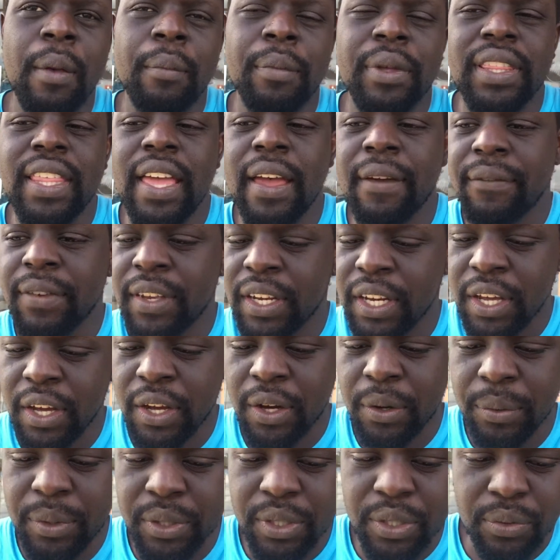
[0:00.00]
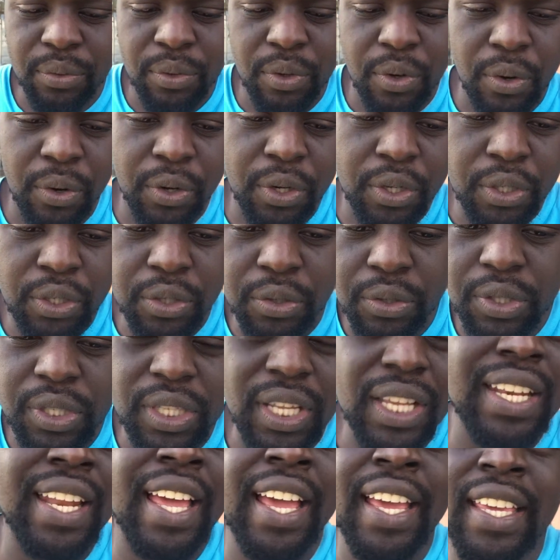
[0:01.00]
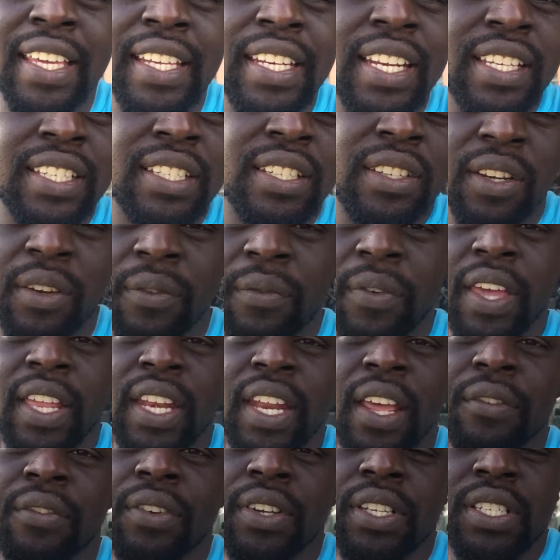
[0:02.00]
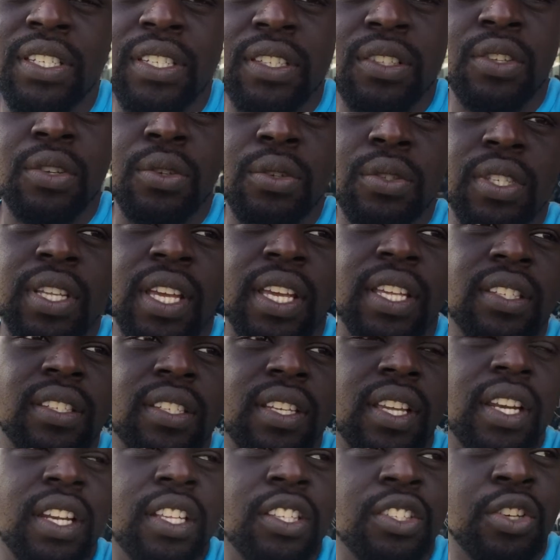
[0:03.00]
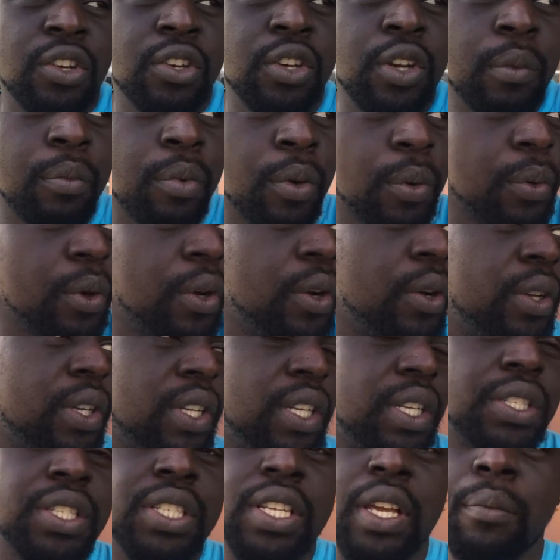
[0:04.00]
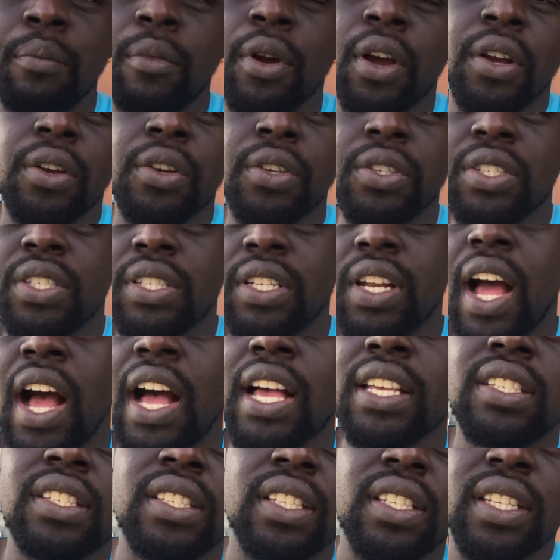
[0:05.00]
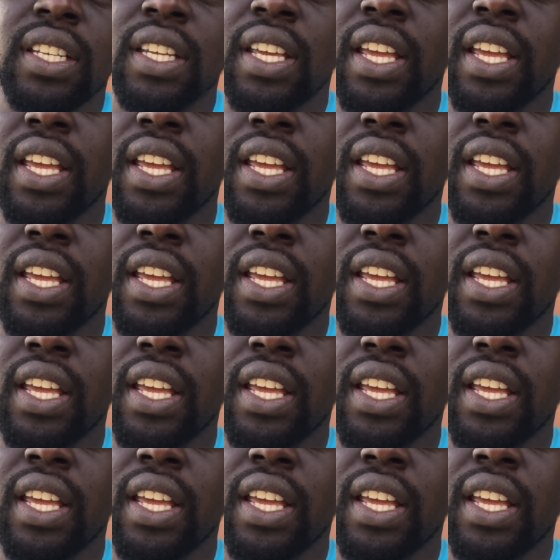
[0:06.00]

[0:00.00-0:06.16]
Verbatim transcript: But that video was recorded Tuesday night. He does an event every Tuesday in San Antonio, but we're going to San Marcos and Austin